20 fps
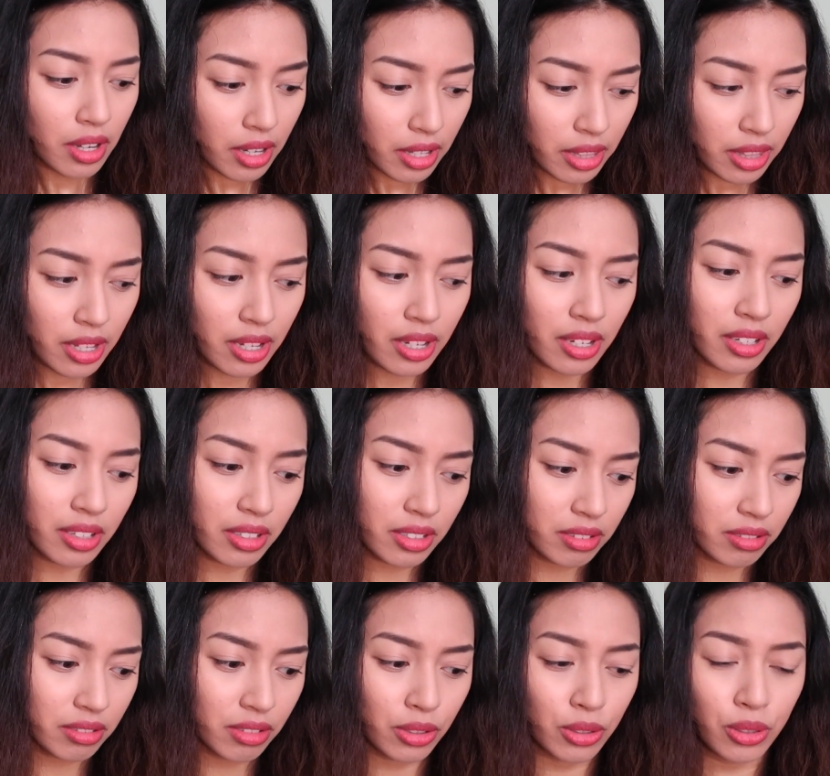I think,
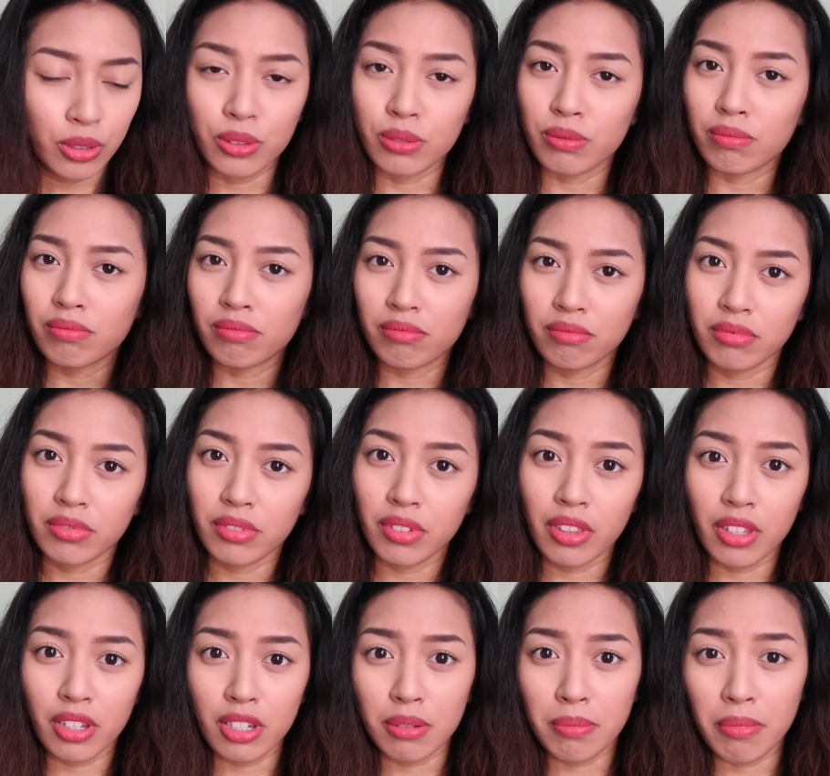you know,
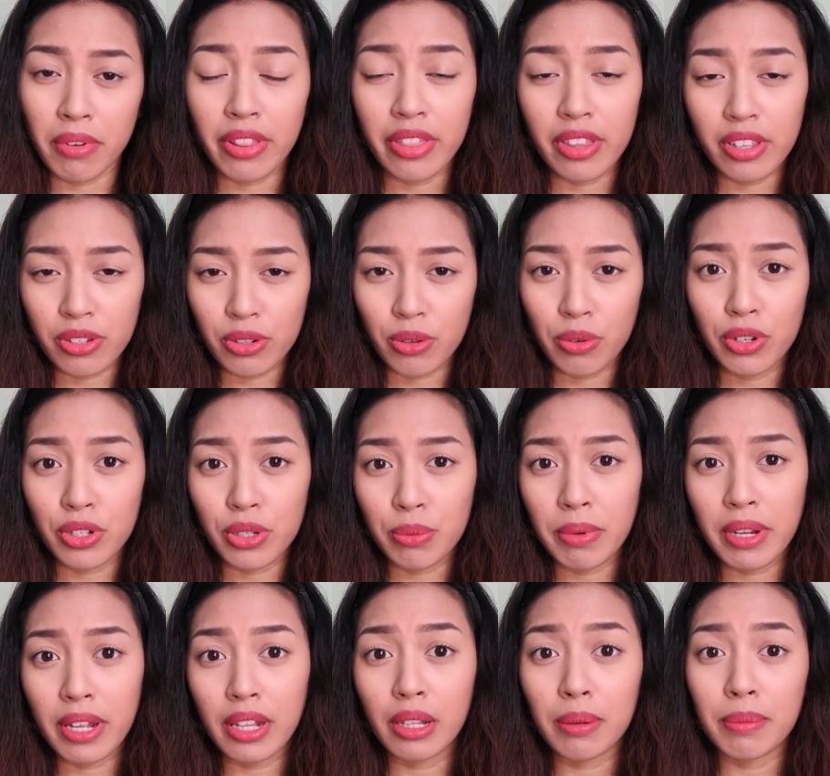this month is going to
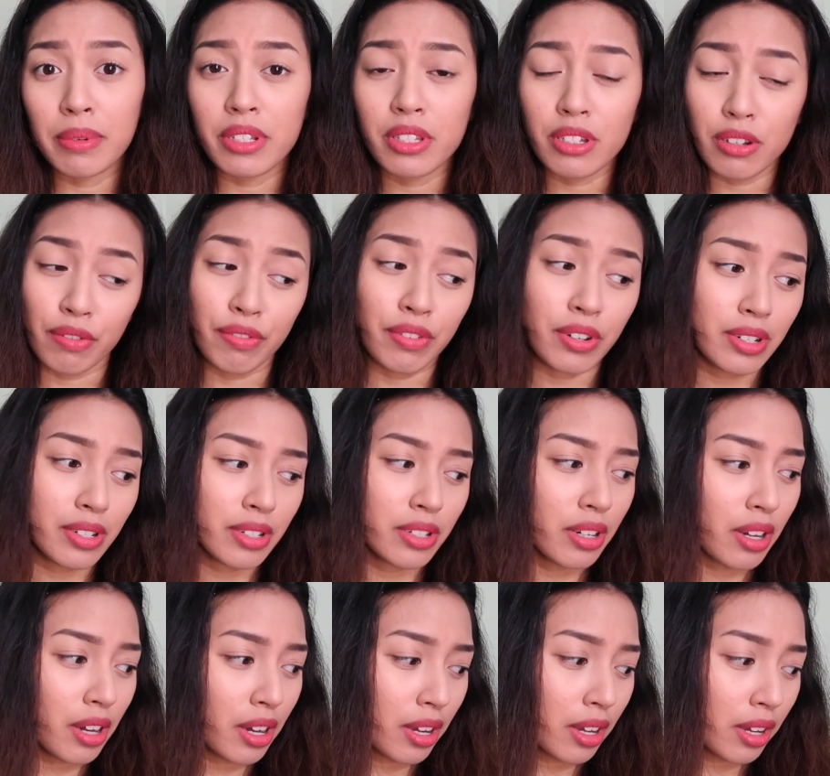be a little bit different.
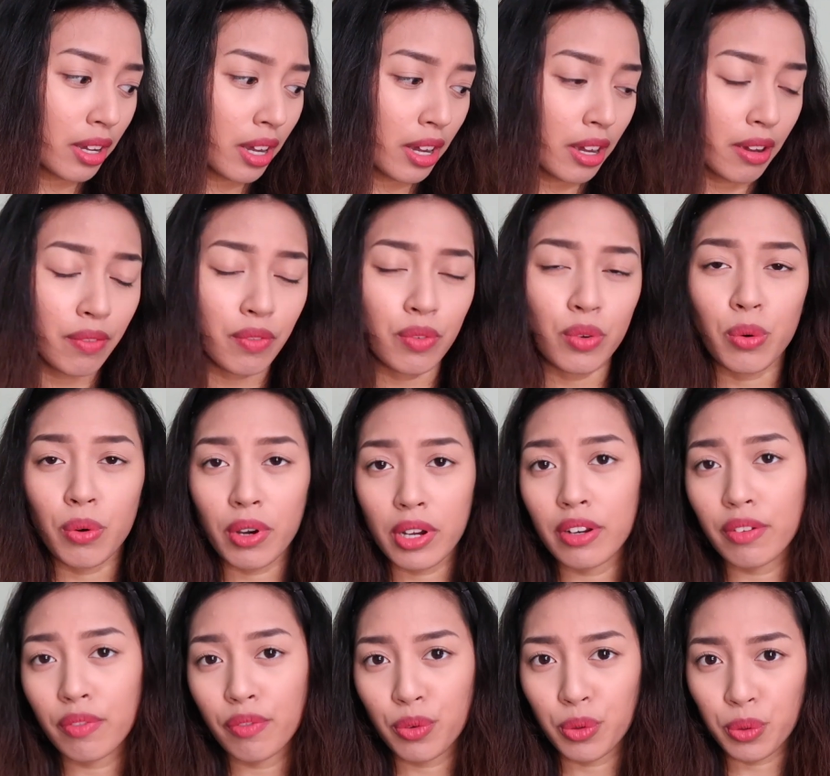I have
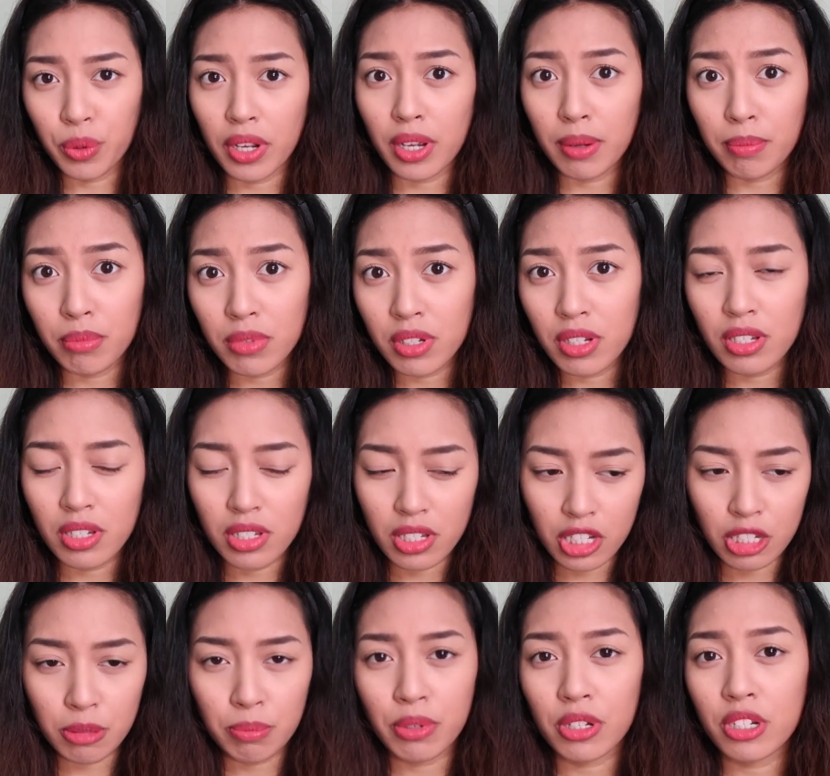quite a few empties,
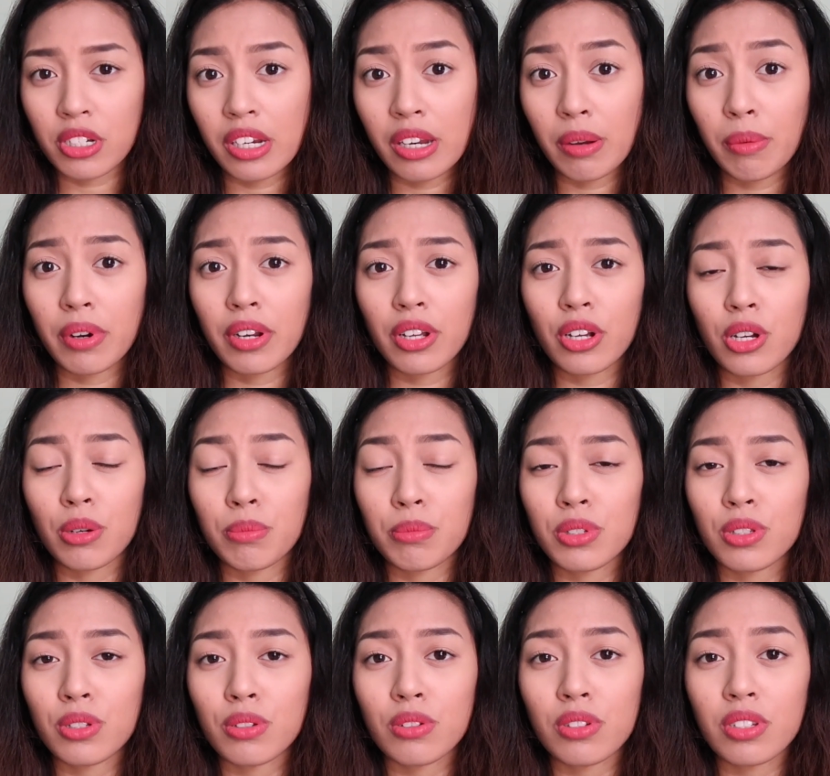especially when it
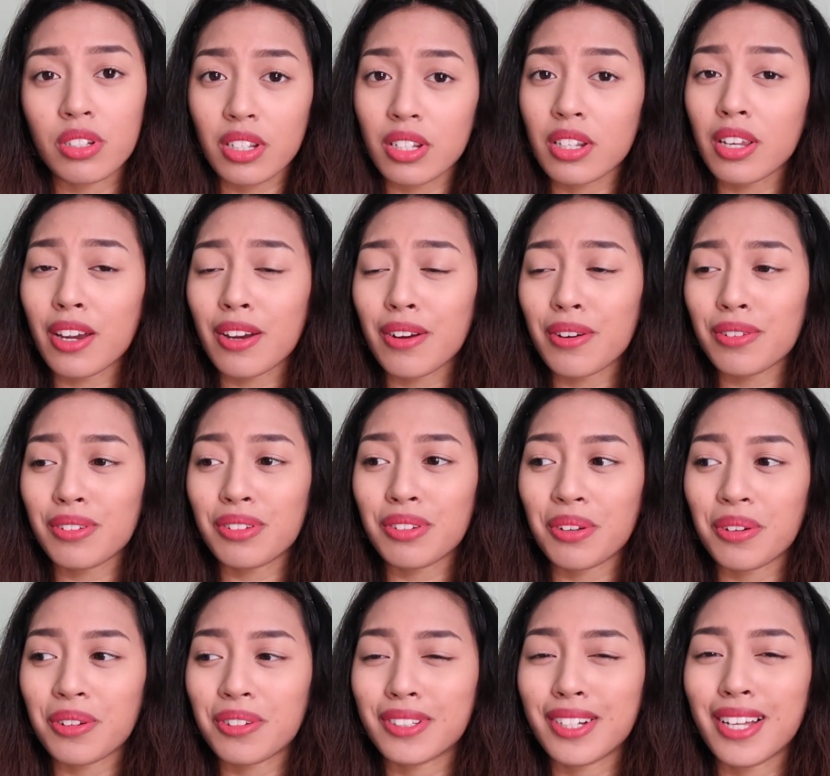comes to skincare,
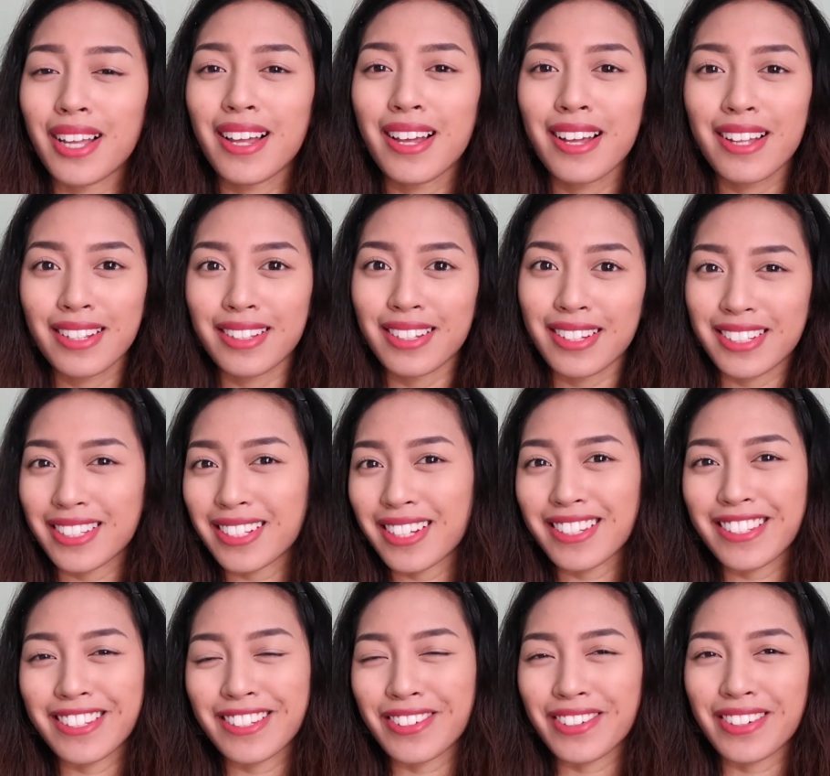so let's
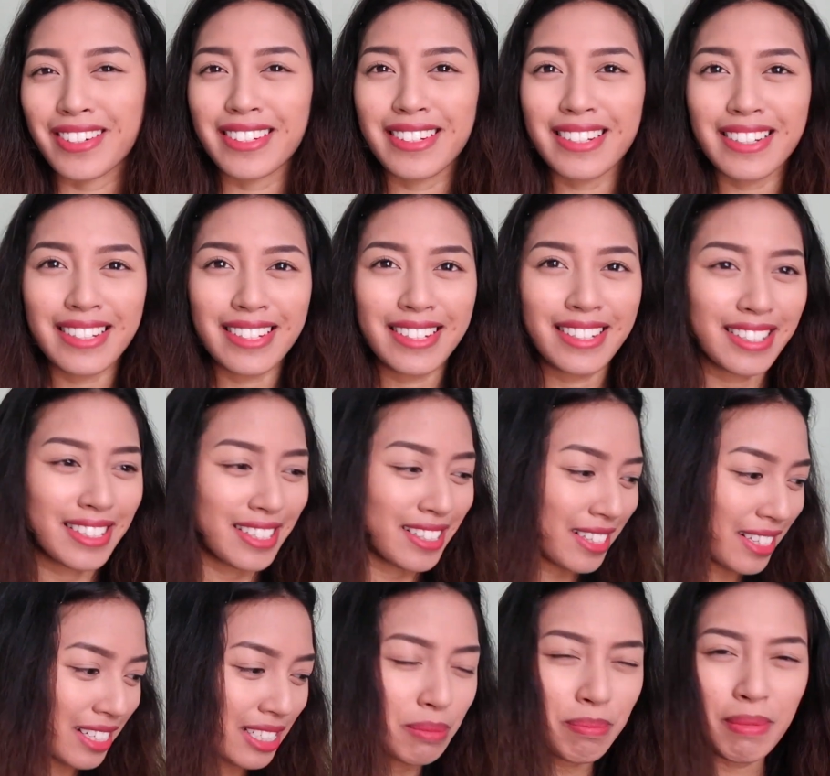get started.
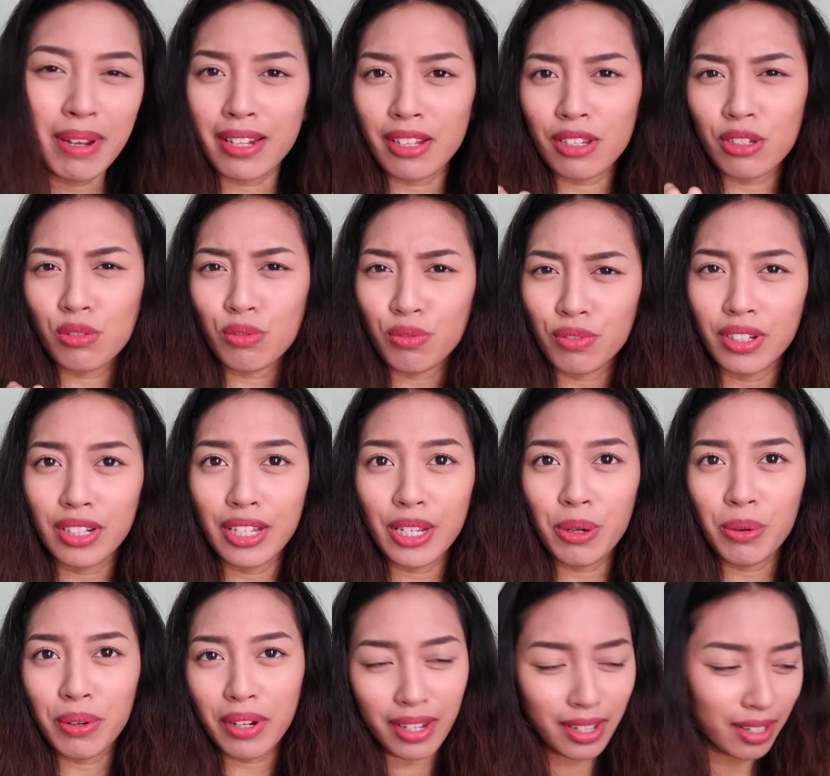Let's make this really
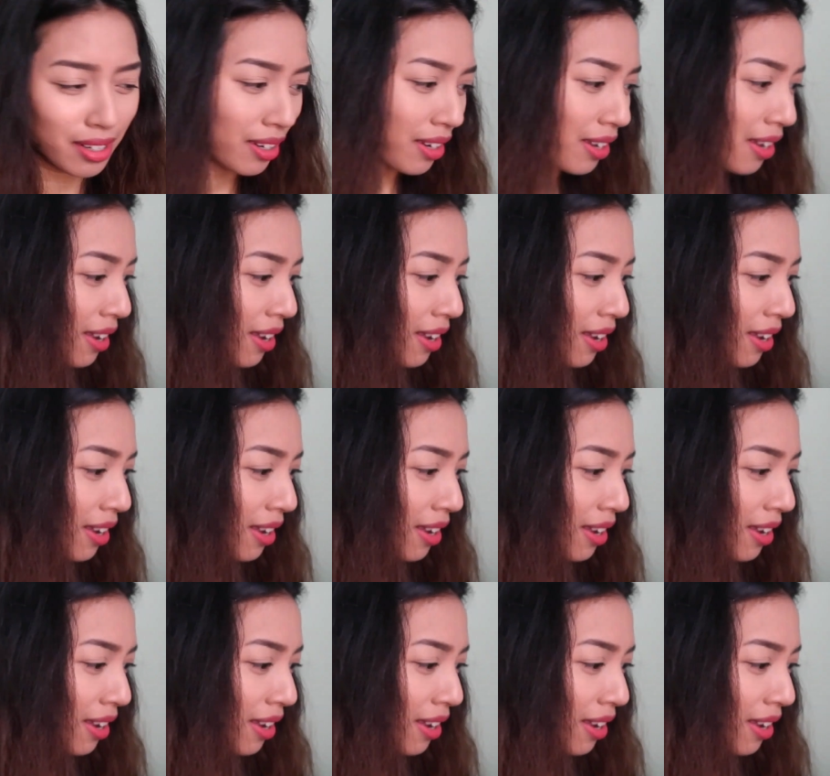quick.